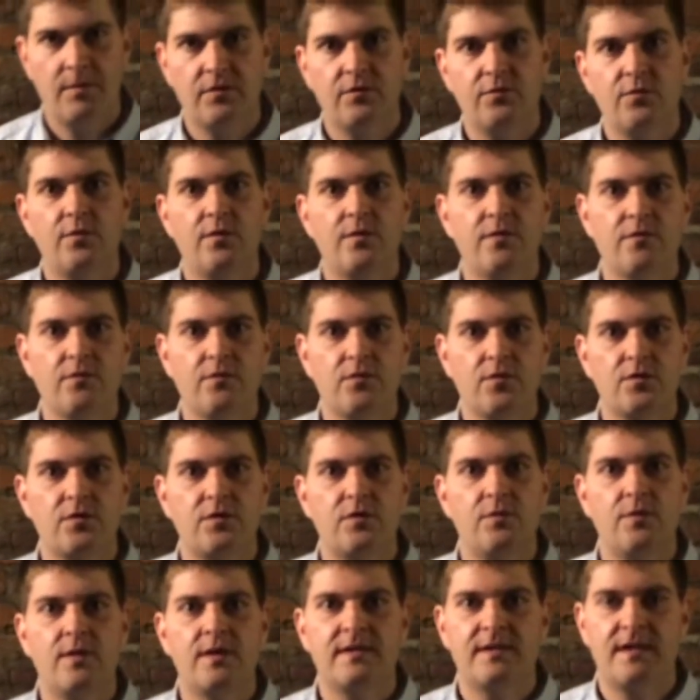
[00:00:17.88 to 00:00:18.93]
It's what we refer to
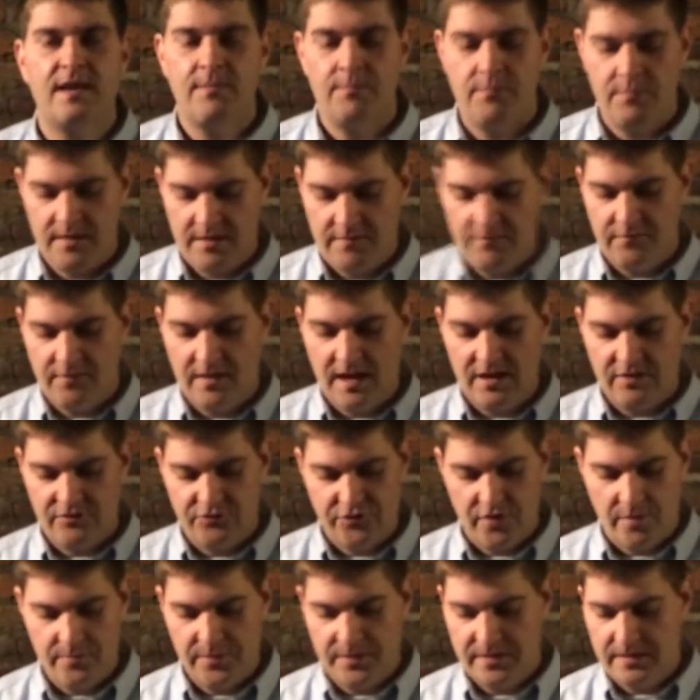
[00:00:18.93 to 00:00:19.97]
as a B-flat
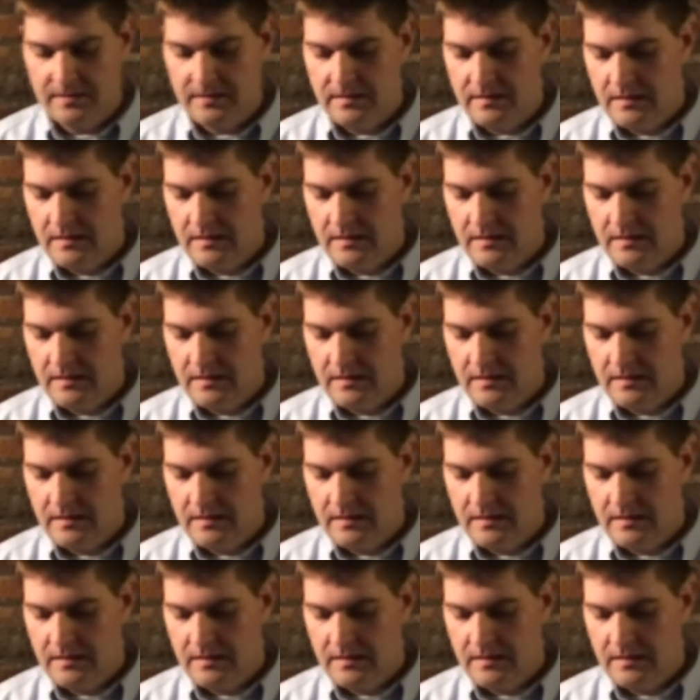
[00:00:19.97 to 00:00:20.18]
trumpet.